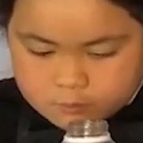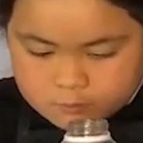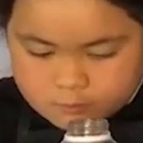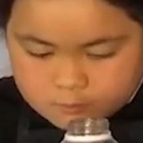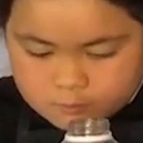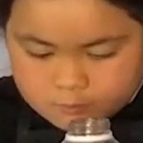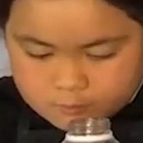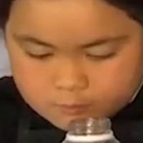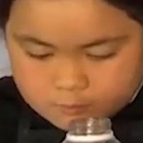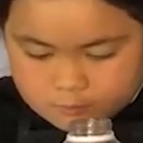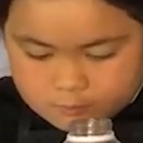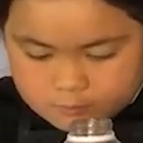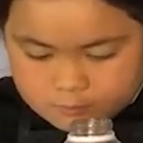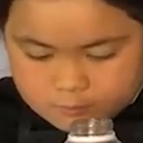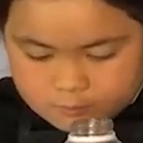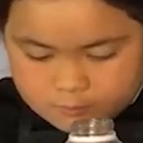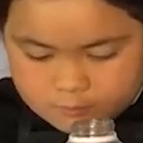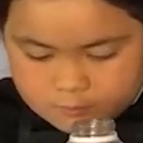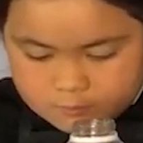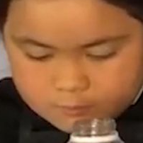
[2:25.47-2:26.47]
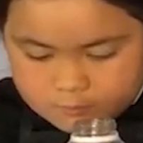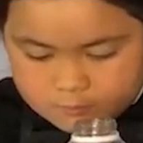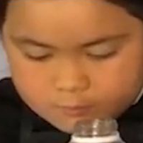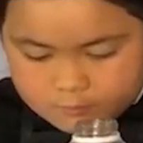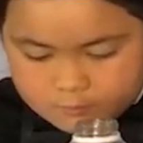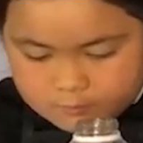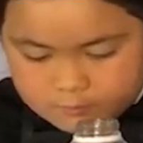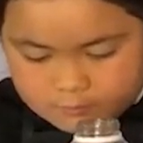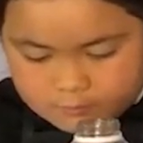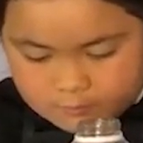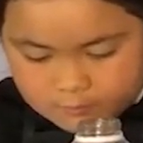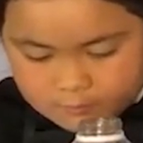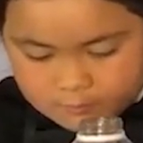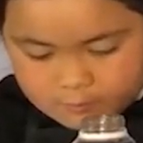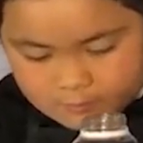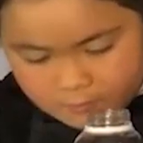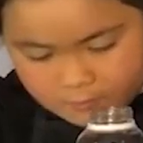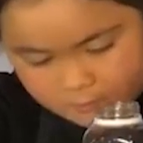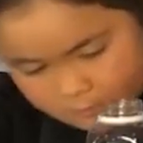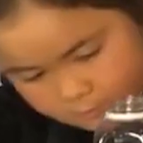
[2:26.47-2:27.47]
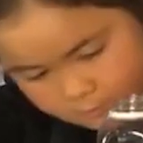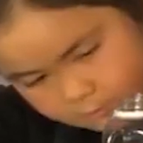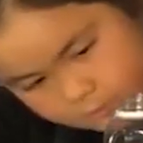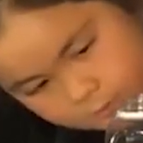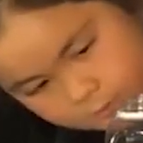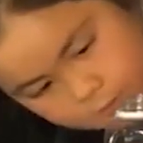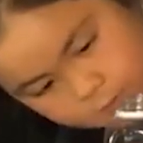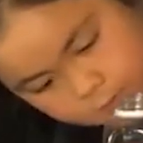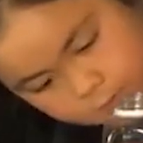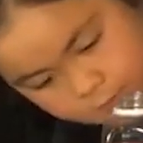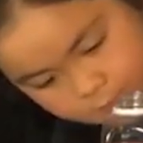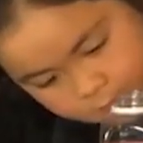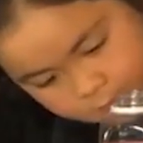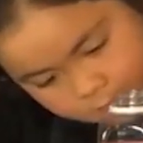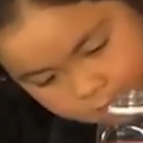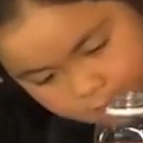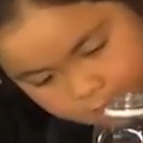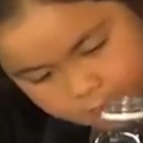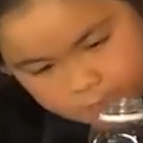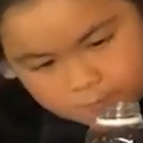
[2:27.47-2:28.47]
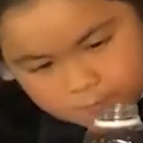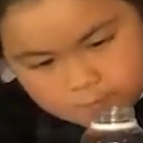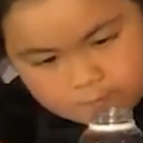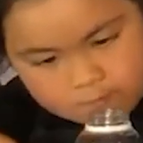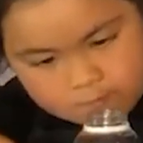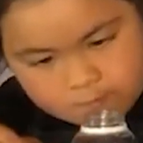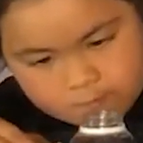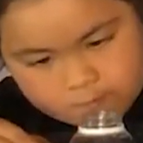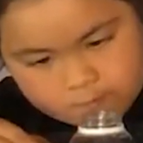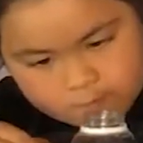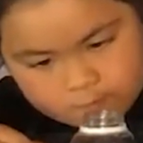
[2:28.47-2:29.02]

(not speaking)